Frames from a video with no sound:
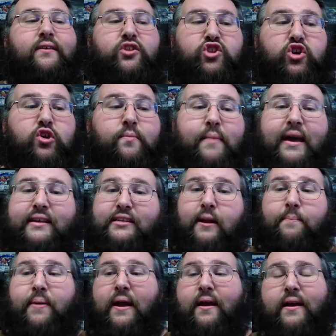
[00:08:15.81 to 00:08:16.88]
Doom makes an
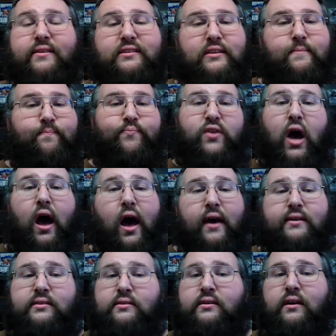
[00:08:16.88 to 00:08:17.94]
appearance,
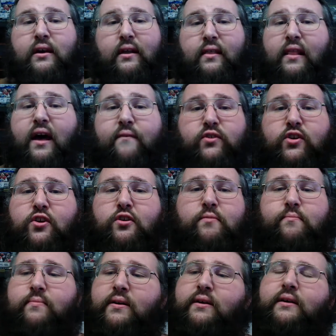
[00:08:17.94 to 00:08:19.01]
talks, love
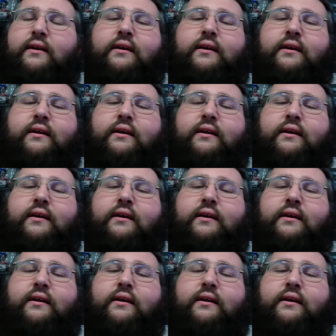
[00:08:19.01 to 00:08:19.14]
Doom,